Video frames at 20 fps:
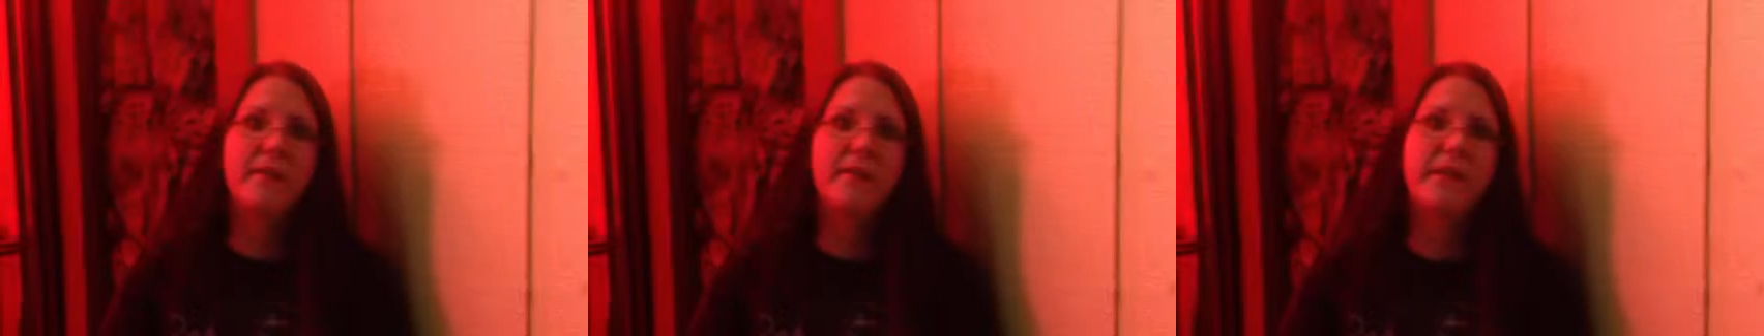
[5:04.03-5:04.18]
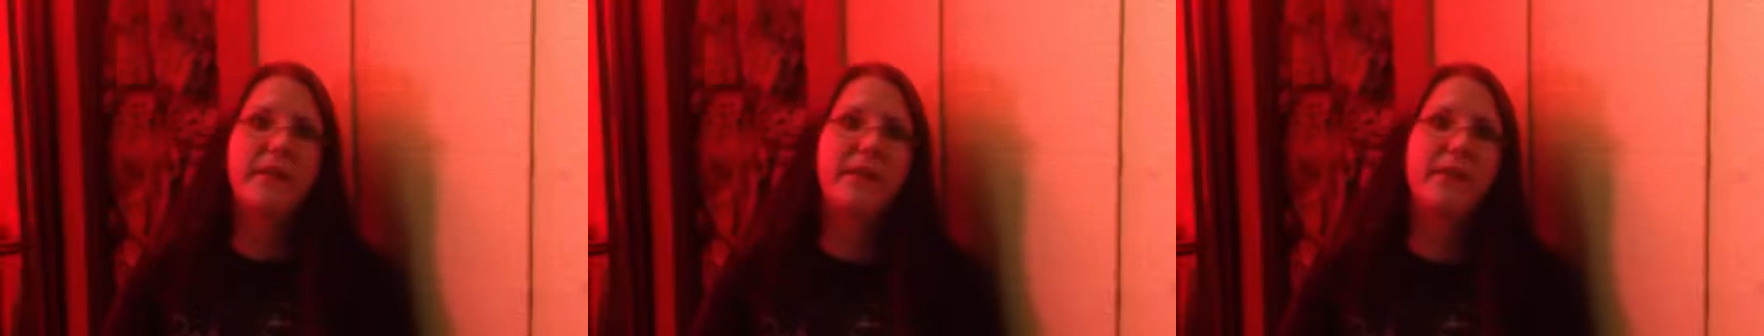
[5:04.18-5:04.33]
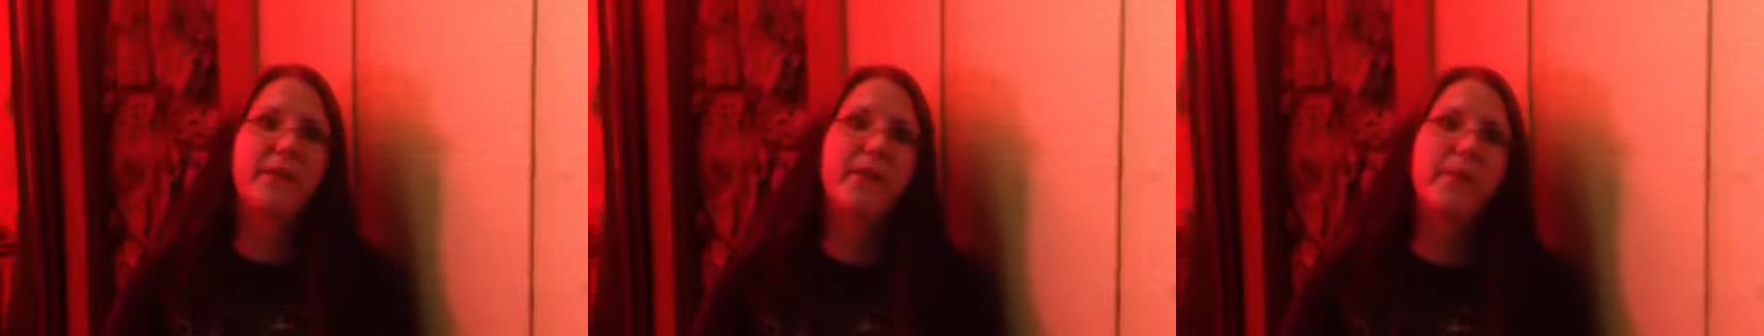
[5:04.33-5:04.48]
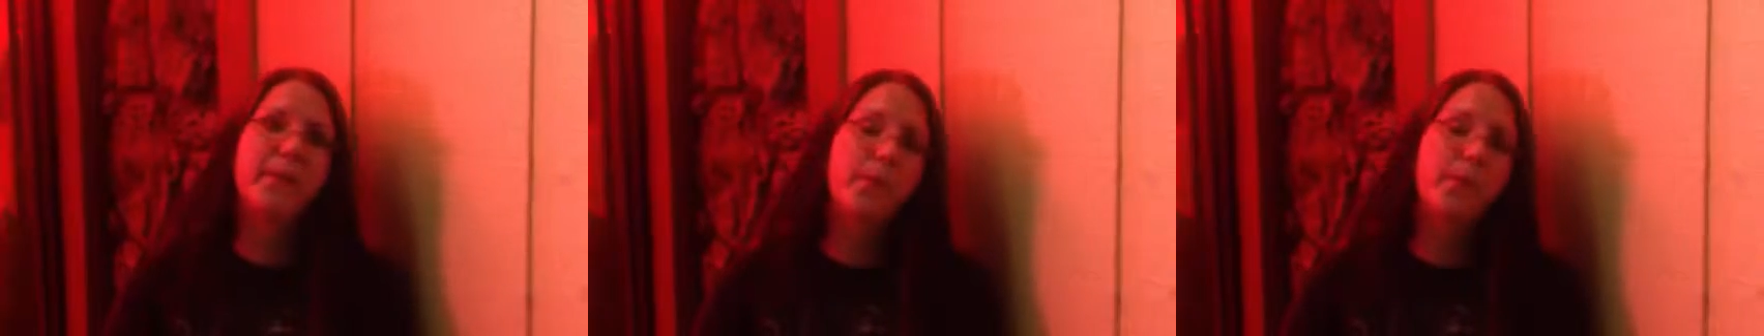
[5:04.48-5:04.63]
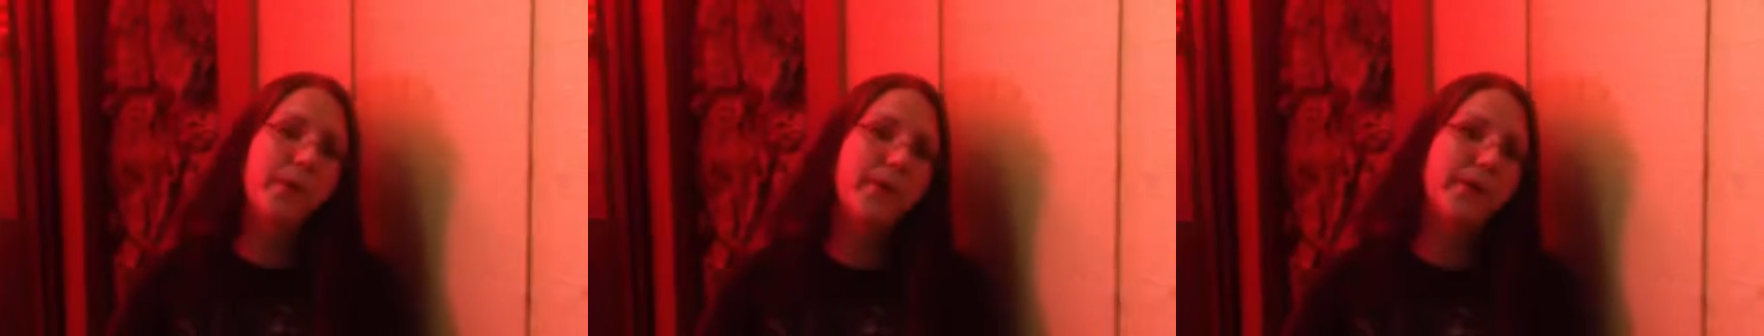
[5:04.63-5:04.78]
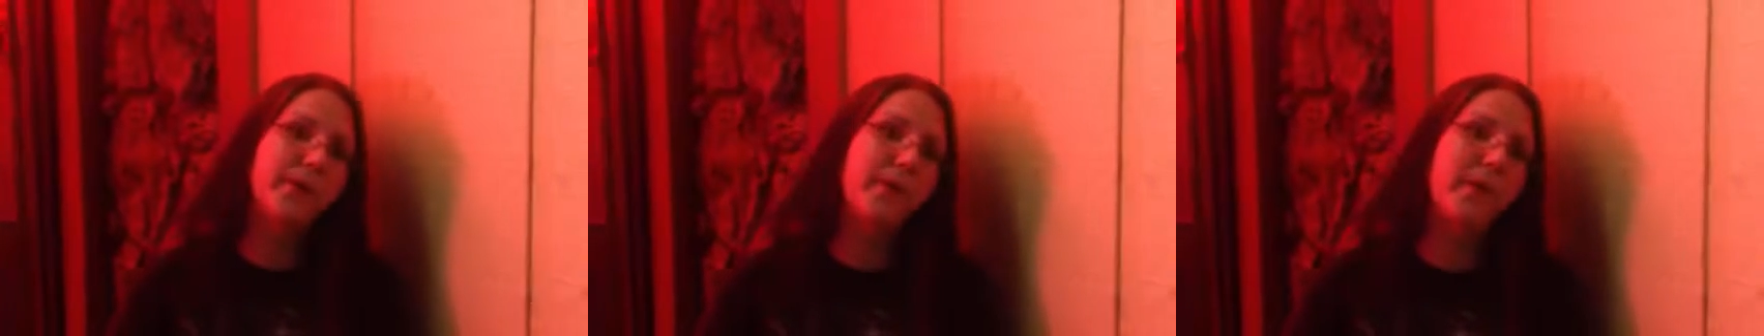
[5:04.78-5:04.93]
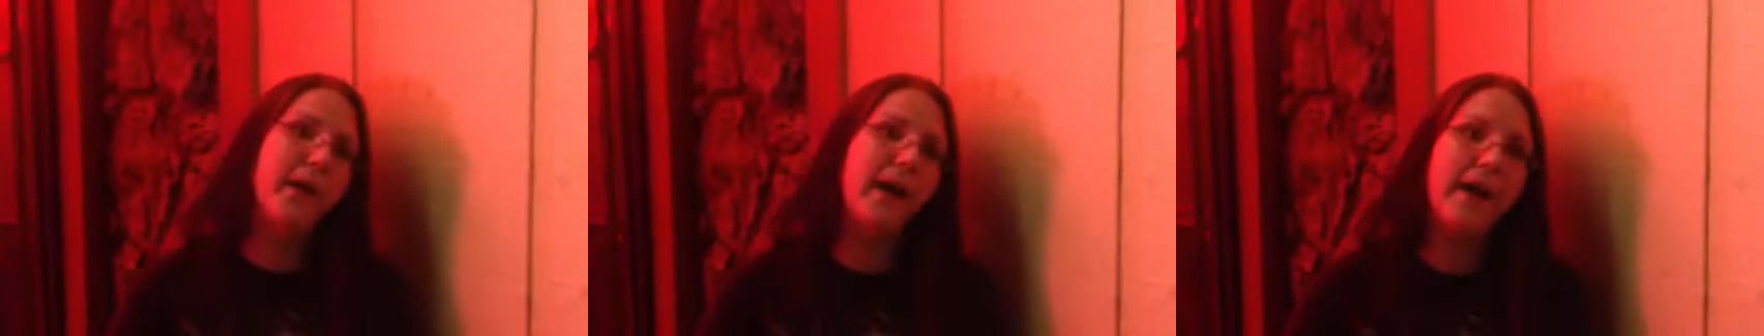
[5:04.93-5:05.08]
mean, the more
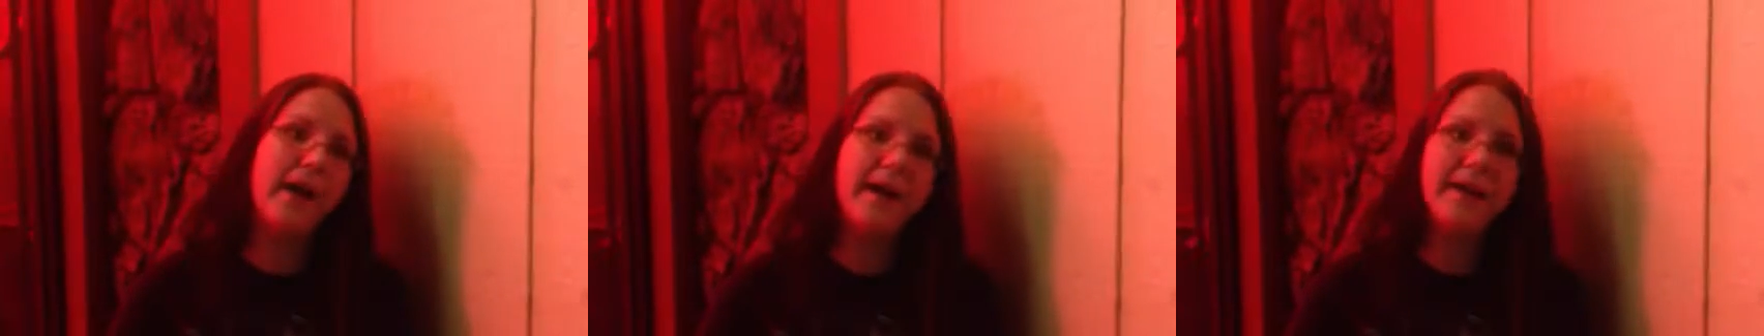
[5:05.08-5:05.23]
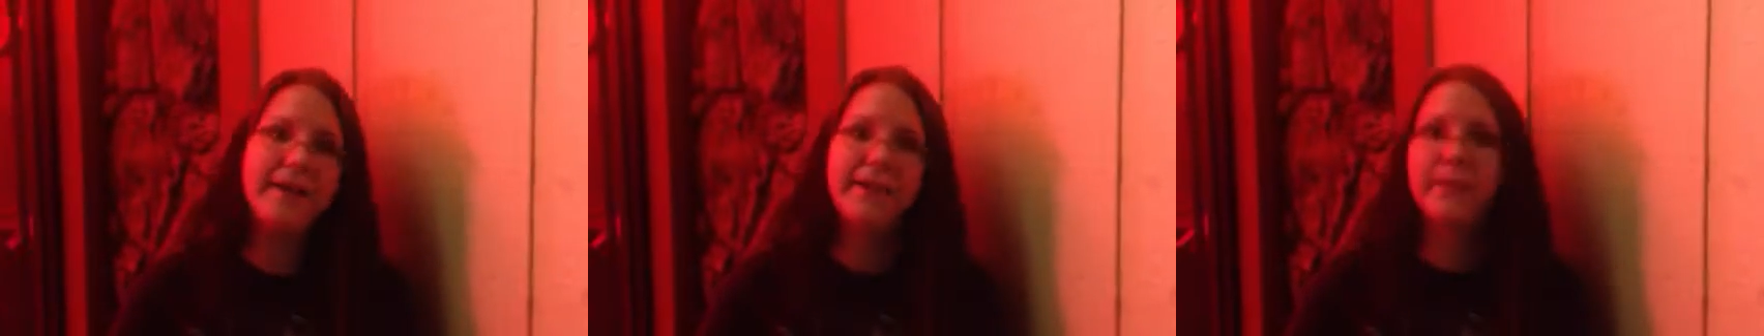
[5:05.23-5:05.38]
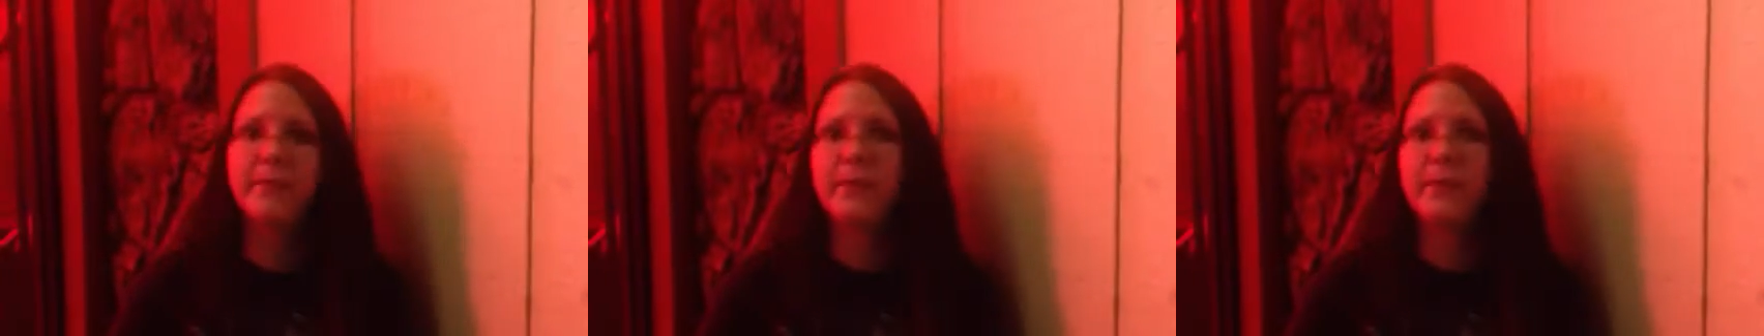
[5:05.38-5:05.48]
you write,